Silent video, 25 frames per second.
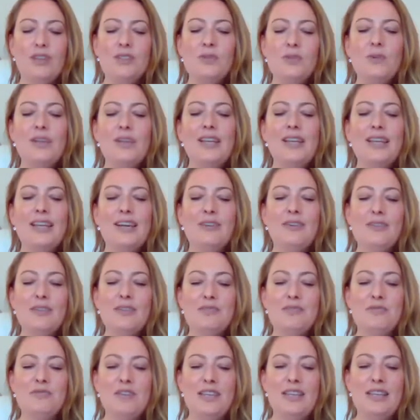to allow
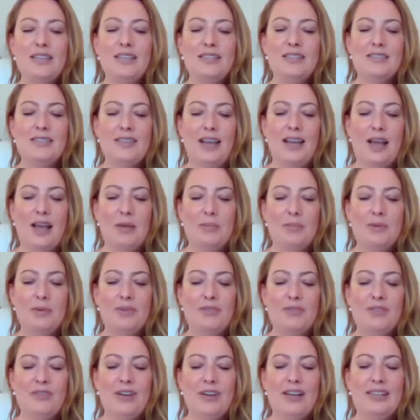this release to
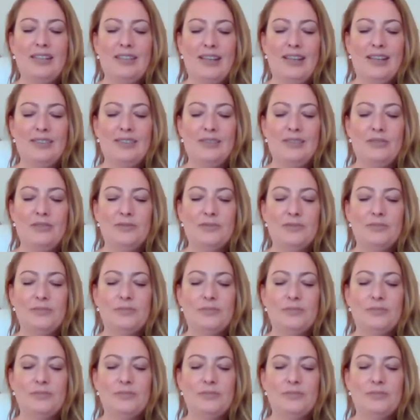happen right now.